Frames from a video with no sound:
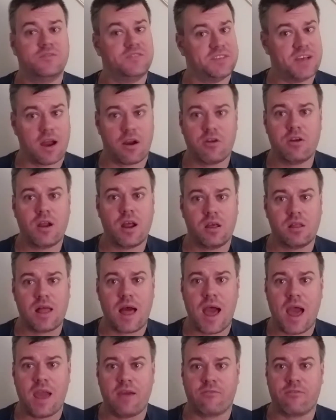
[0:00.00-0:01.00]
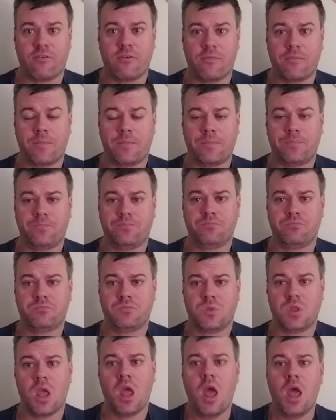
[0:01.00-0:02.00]
Saturday Night Live.
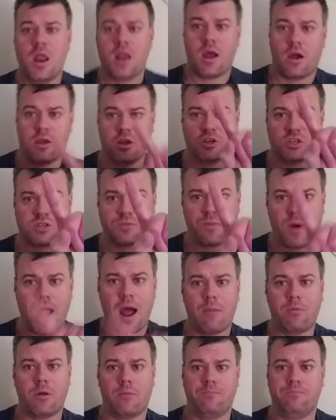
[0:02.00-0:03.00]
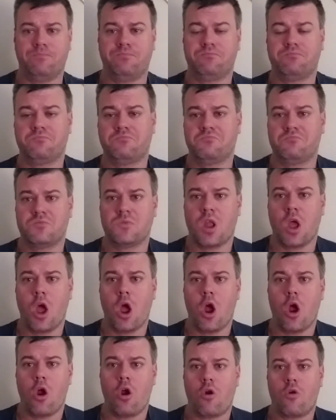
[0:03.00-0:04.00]
Now, here's the problem
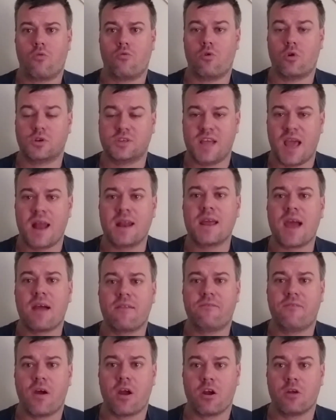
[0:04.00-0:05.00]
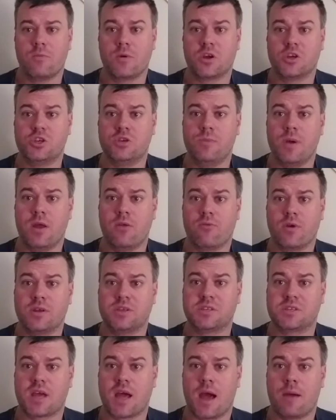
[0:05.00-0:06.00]
Roseanne got fired because she made
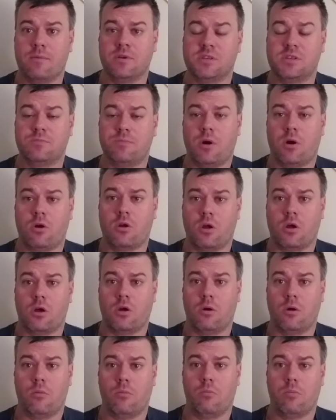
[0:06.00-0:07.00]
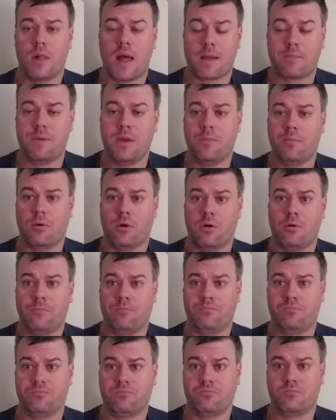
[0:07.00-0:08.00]
racist comments about black people.
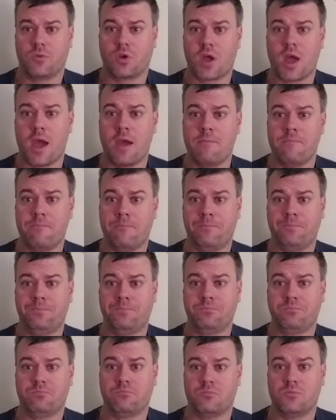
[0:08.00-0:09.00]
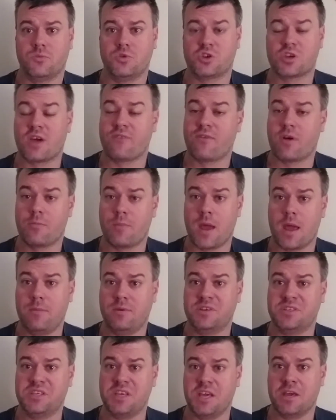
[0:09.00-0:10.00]
Okay? She got fired by
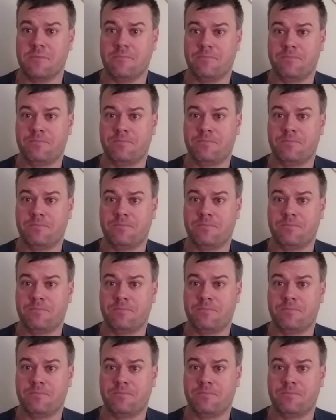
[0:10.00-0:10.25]
ABC.